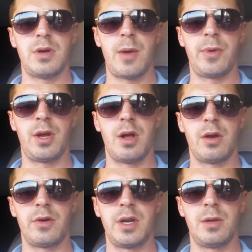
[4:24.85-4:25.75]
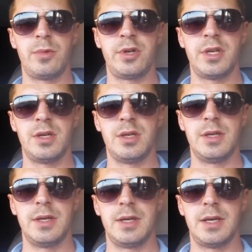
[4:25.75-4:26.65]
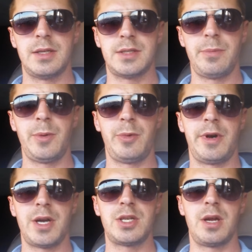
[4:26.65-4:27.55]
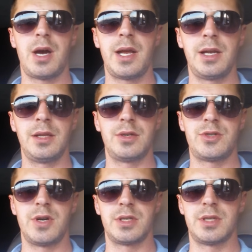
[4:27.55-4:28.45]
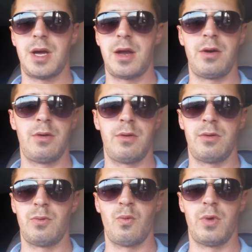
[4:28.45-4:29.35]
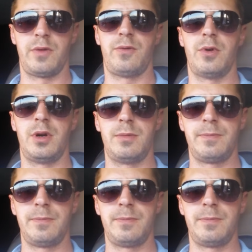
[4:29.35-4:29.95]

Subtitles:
up in Calgary, Alberta, and some people are actually idling their trucks. I don't know what for.